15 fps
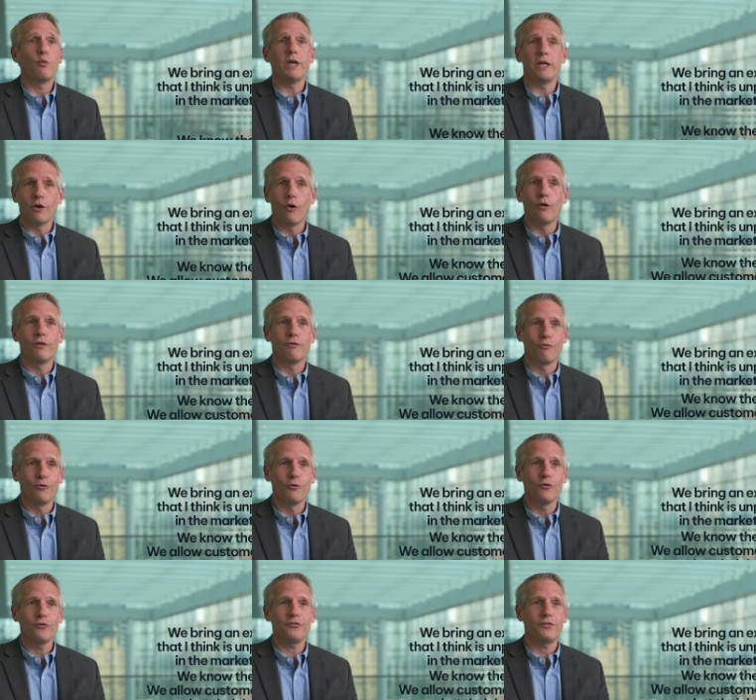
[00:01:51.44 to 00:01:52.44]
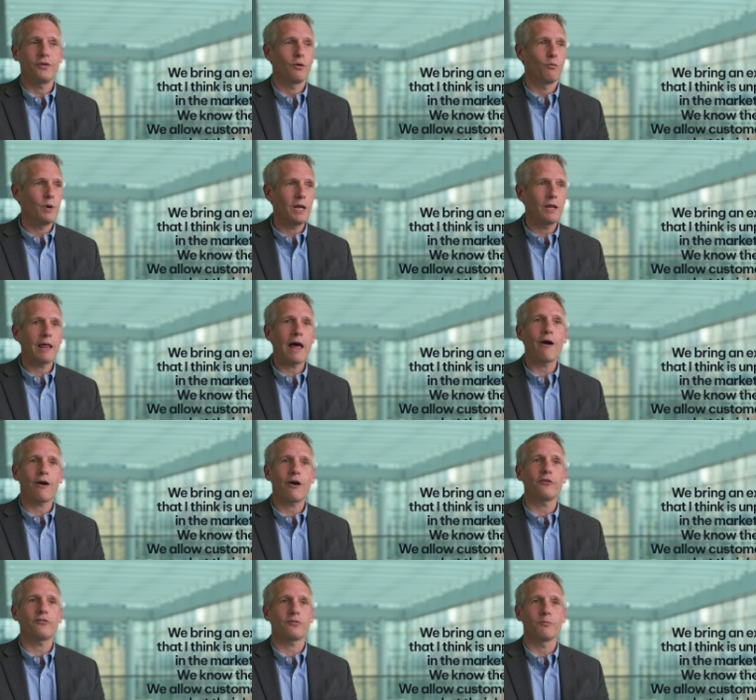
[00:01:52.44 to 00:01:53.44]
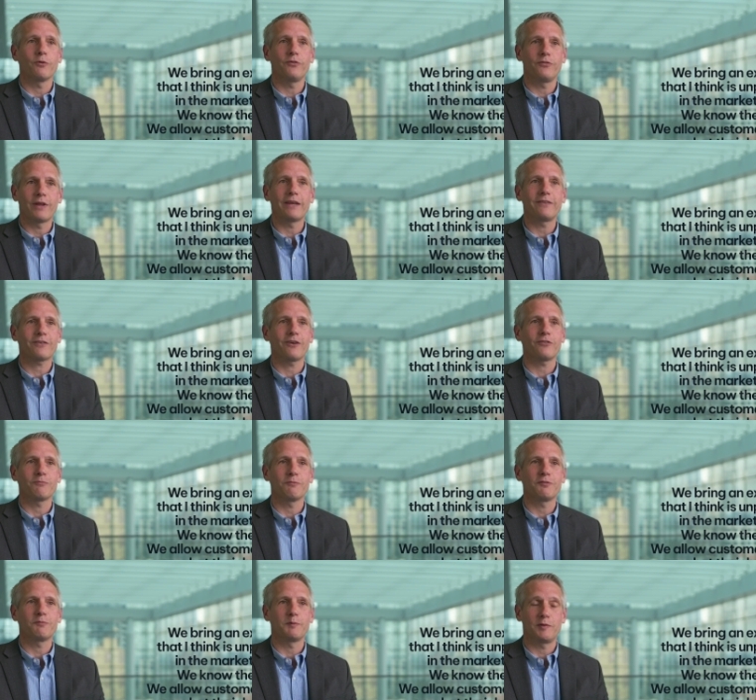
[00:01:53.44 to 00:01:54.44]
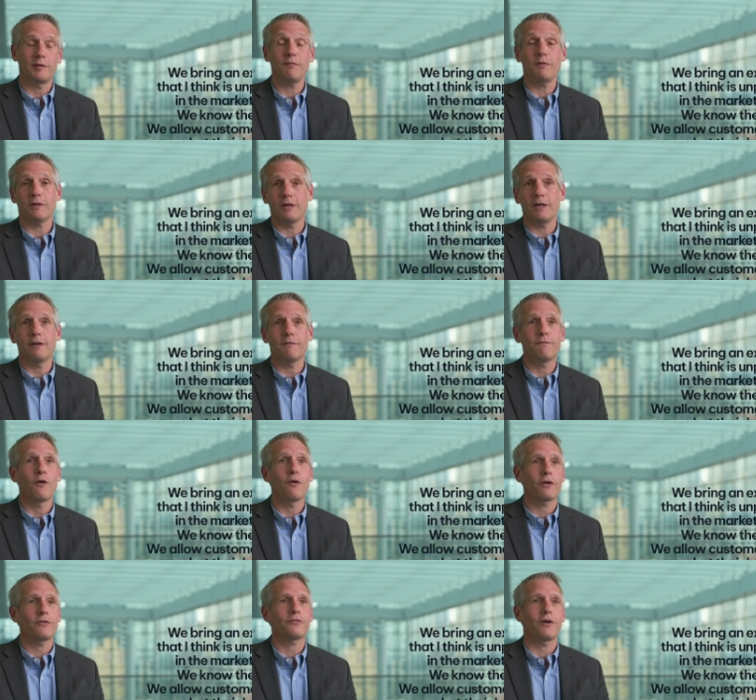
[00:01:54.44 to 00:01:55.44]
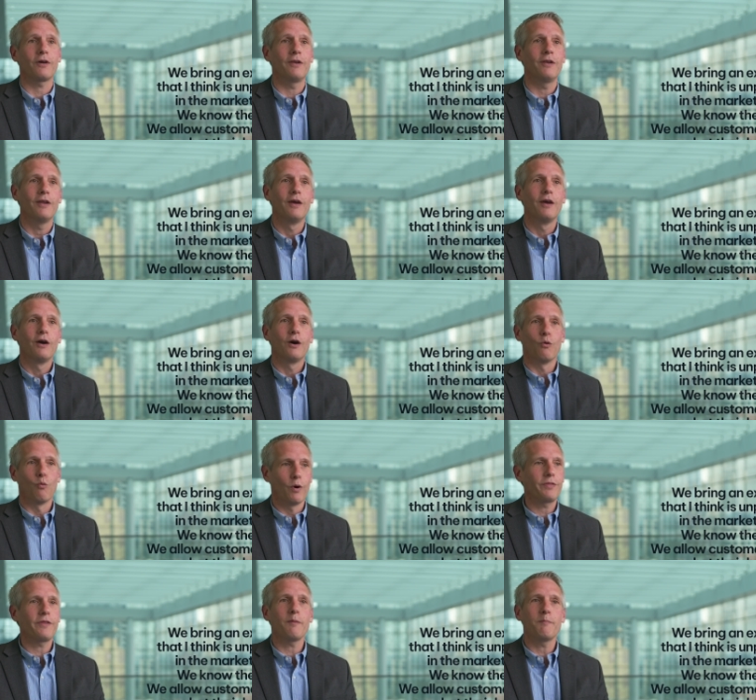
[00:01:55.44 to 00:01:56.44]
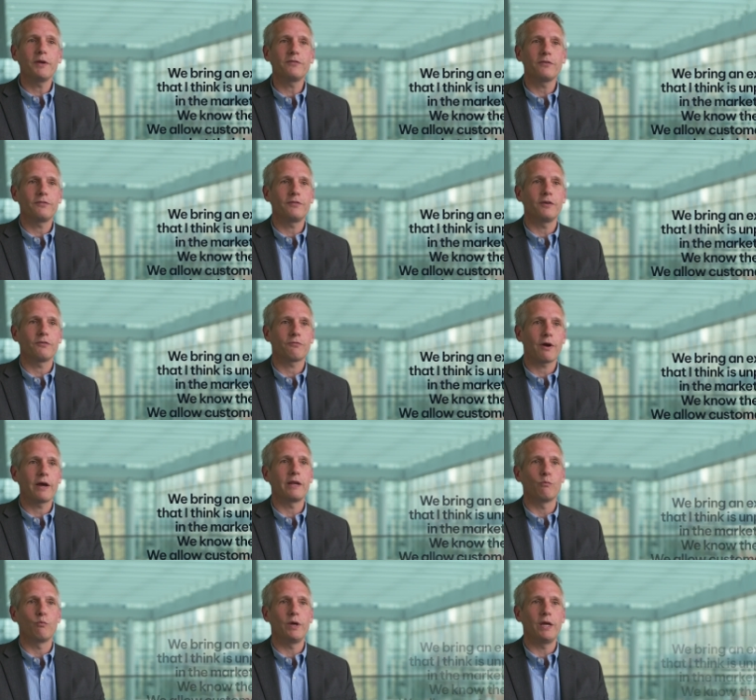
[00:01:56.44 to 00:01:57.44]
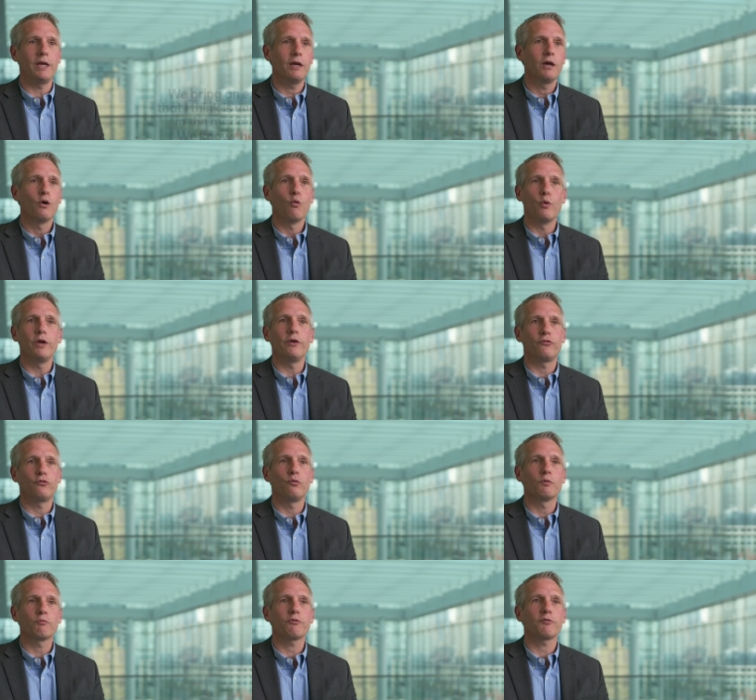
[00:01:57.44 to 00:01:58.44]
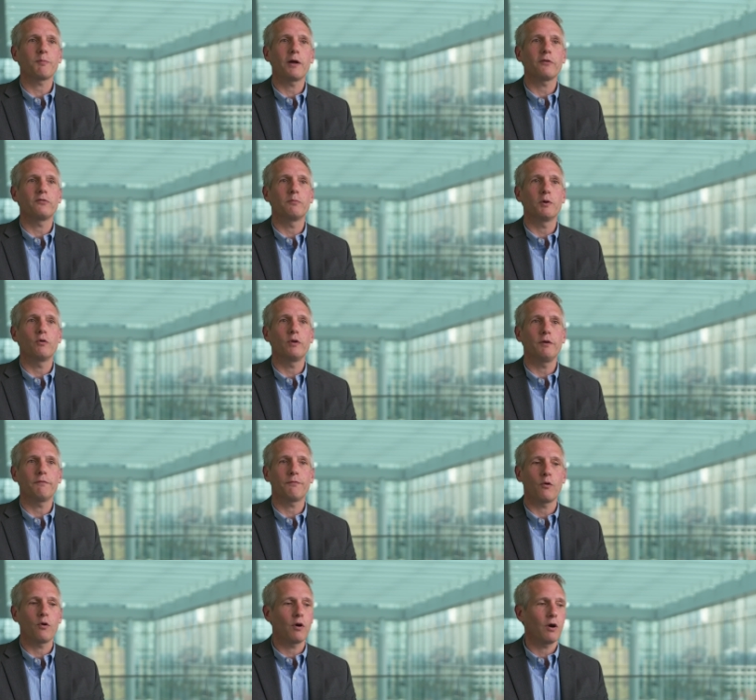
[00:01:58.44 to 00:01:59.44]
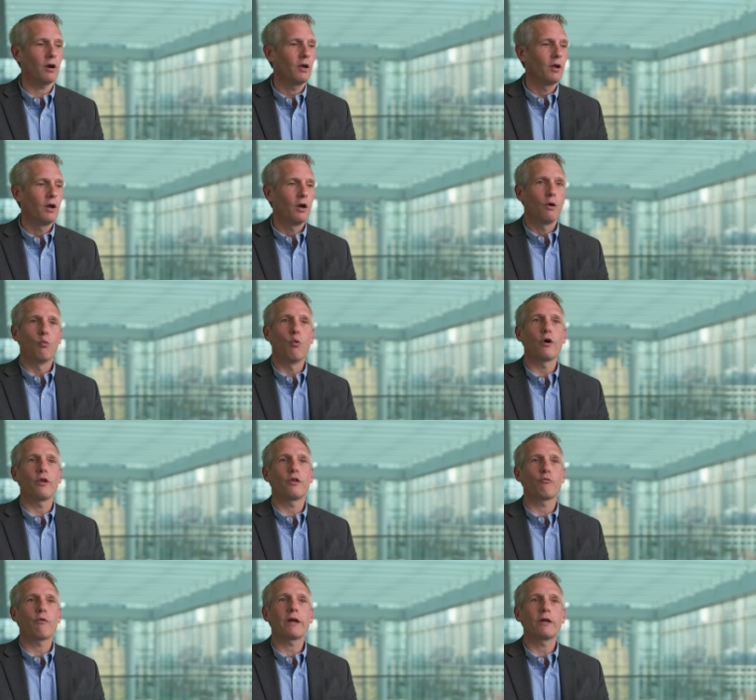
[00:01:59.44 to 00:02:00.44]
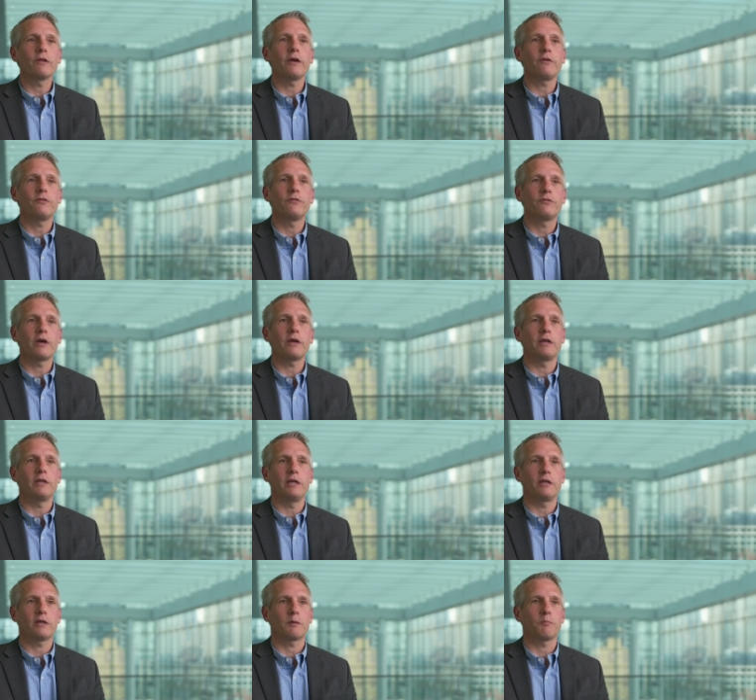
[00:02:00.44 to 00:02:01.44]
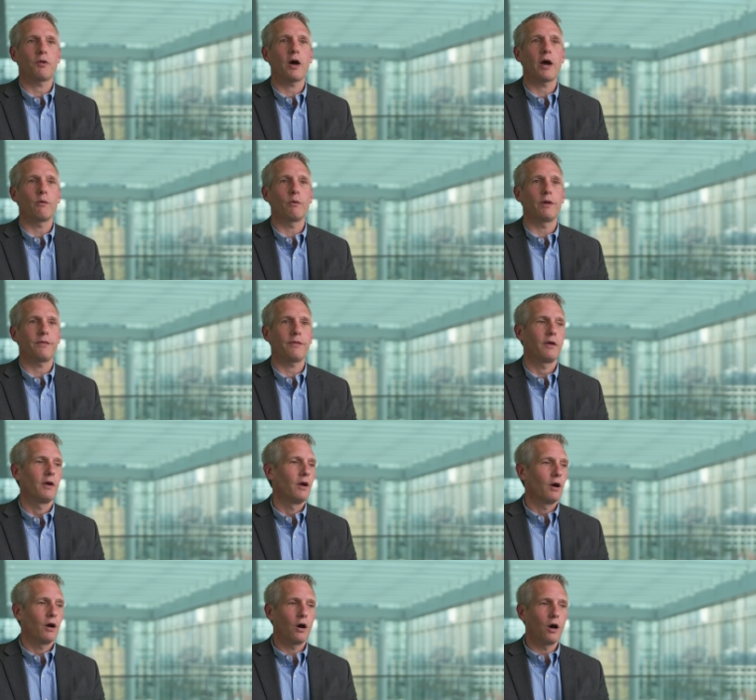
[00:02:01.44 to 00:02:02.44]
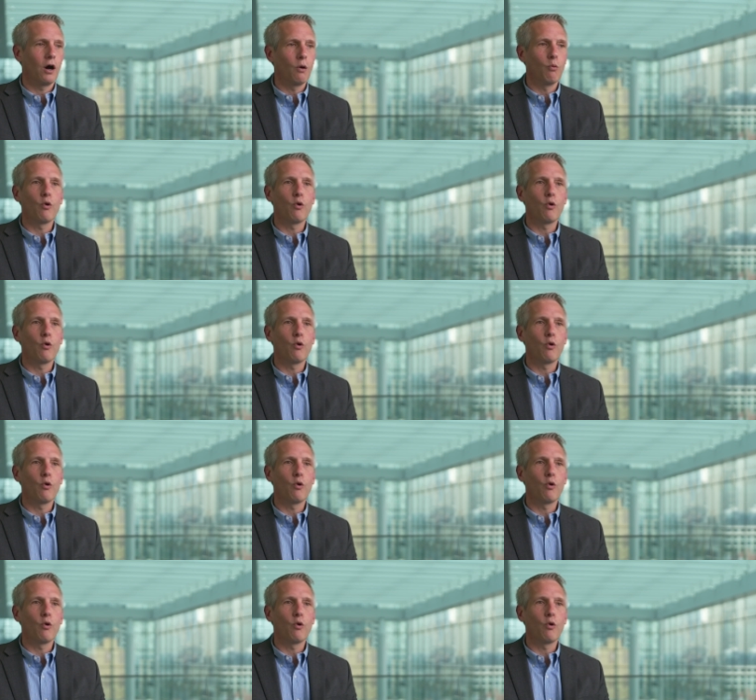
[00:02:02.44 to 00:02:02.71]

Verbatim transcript: We know the rules. We allow customers, NICE customers specifically, to focus on what their business is, right? And we, we assume the responsibility for what are the regulations that you need to comply with uh,